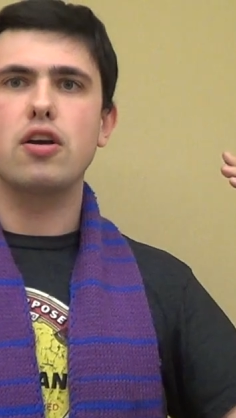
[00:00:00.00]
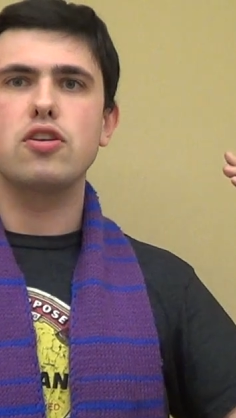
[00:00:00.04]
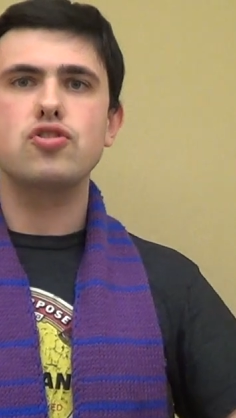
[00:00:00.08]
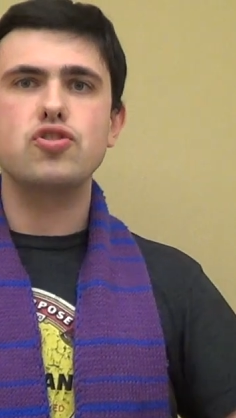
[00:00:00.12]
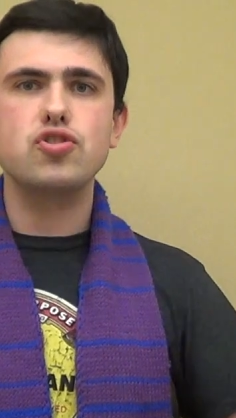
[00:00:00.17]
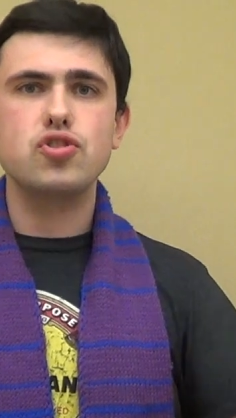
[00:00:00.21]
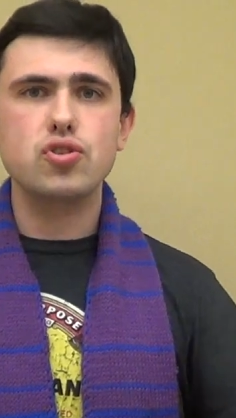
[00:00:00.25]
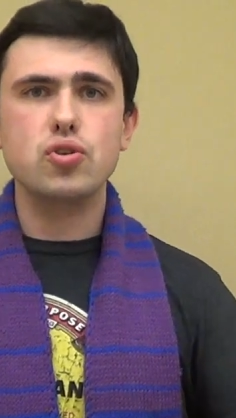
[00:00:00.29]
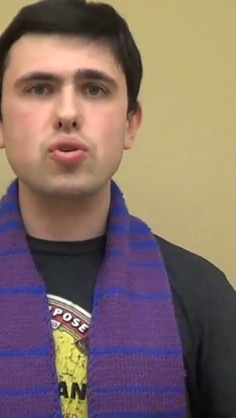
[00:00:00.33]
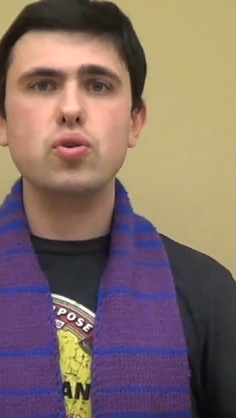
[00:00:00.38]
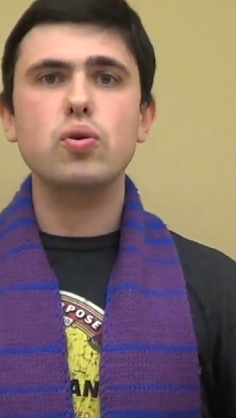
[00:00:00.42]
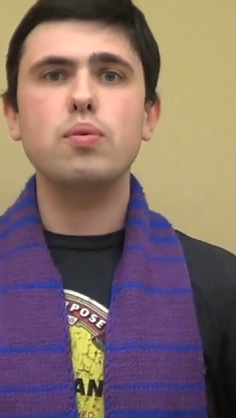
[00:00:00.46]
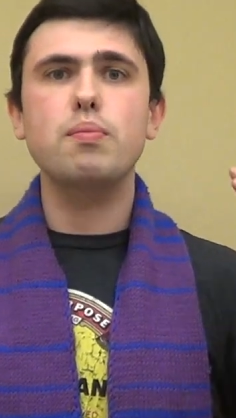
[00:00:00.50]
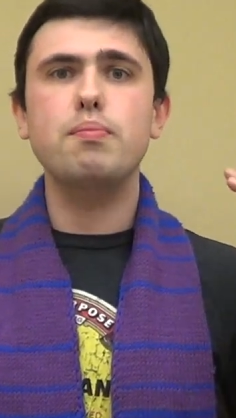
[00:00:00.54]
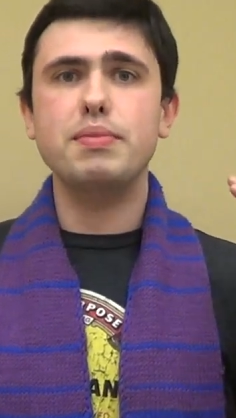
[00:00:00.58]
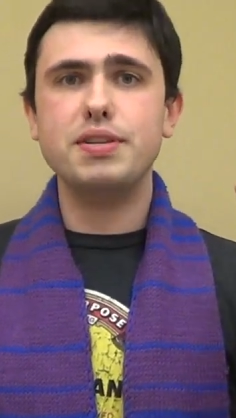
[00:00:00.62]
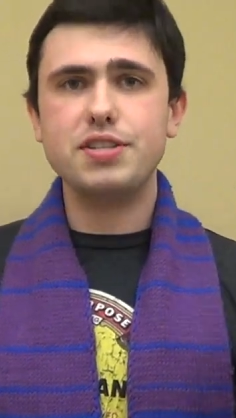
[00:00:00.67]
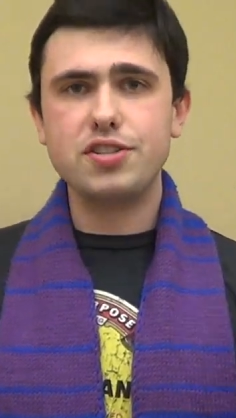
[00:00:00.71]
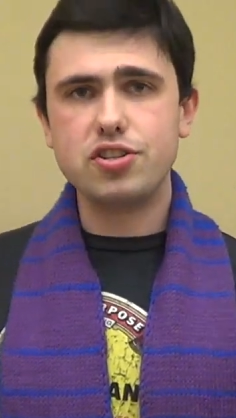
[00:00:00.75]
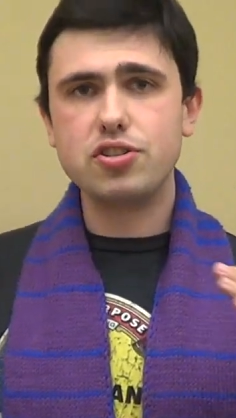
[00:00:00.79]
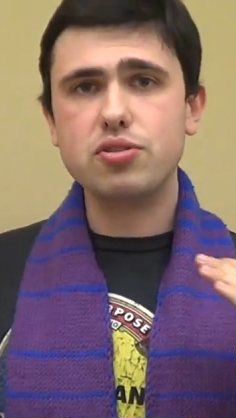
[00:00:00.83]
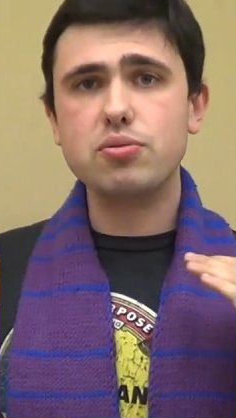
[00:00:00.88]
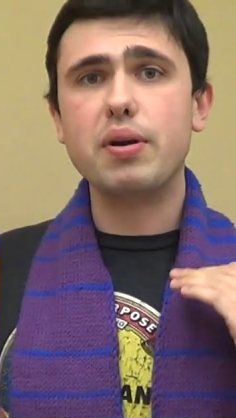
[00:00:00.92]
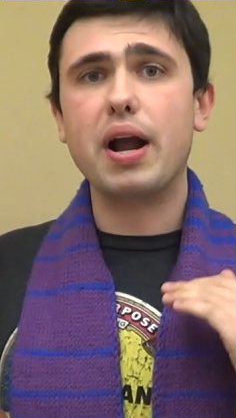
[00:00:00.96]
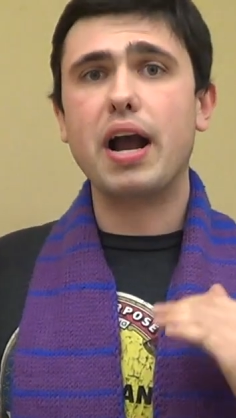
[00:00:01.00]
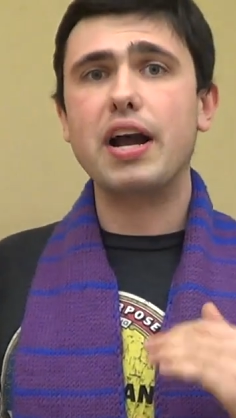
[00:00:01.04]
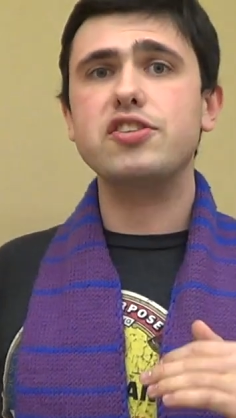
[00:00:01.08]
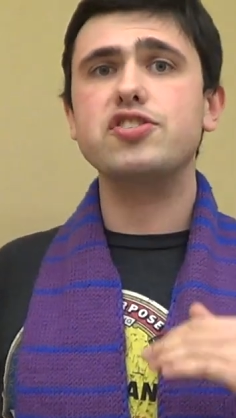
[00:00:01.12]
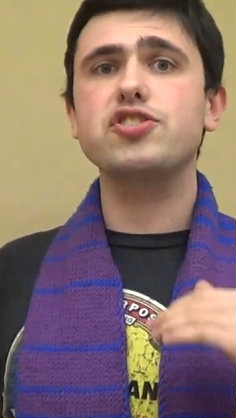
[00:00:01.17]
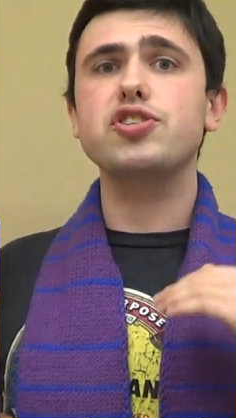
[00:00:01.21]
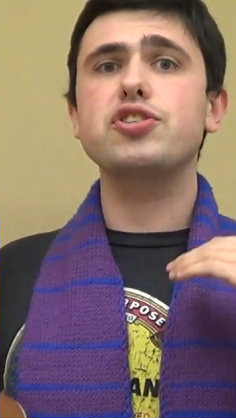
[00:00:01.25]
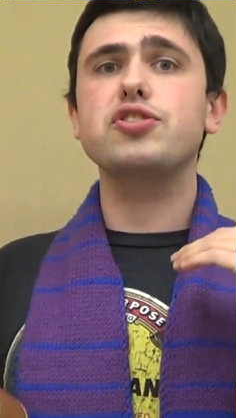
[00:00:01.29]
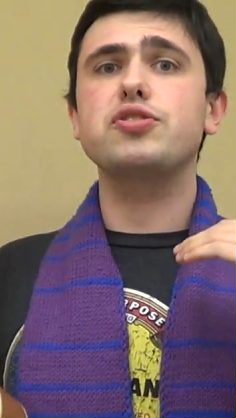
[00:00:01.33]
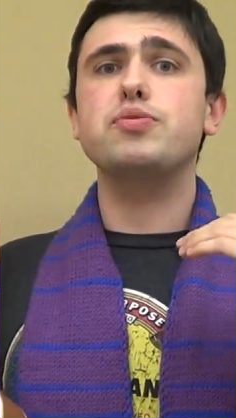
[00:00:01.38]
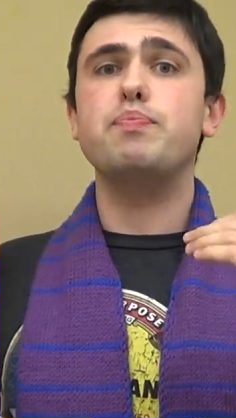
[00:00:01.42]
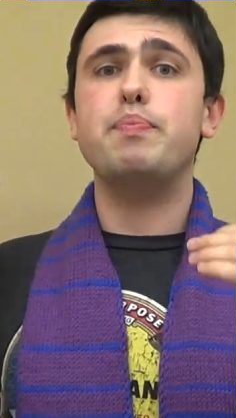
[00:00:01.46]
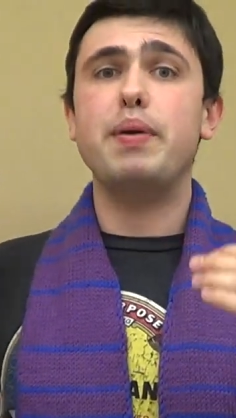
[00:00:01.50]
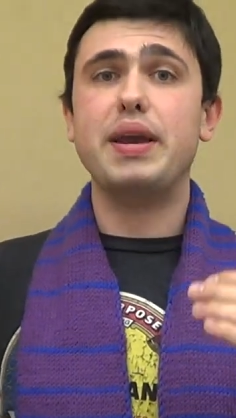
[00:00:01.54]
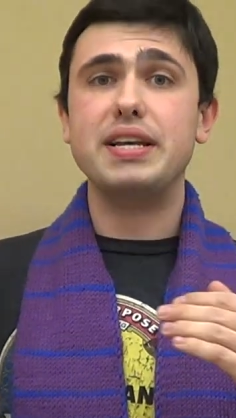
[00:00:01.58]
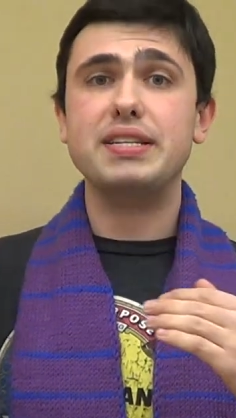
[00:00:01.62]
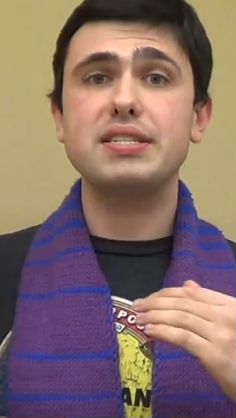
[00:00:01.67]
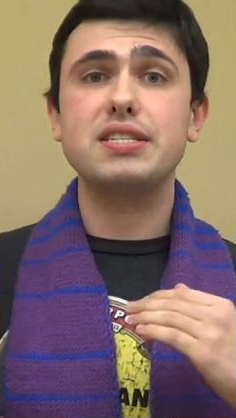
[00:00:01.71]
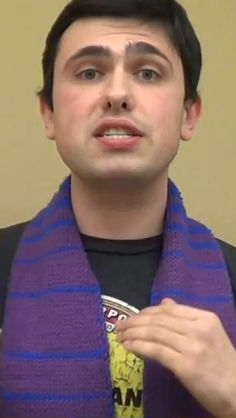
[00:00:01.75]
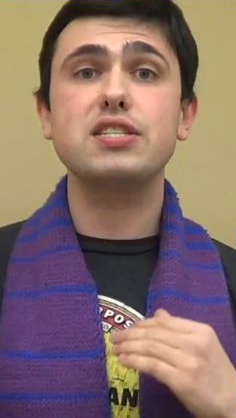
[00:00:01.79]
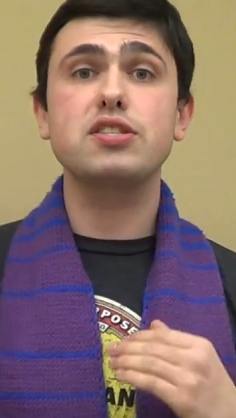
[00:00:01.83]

So Mr. Rogers based